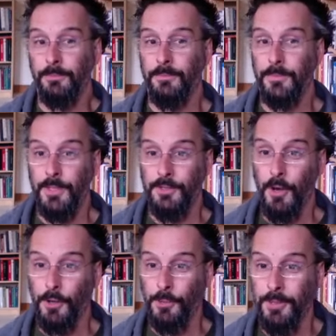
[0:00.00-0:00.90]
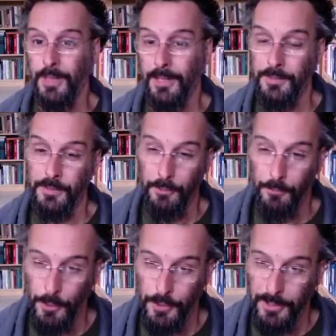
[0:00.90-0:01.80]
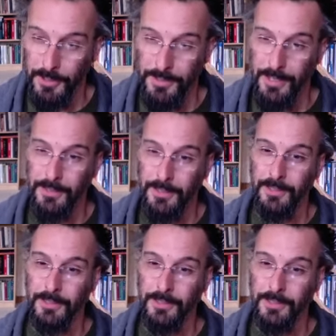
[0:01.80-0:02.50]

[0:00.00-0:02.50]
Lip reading: this argument that it's an unfortunate necessity.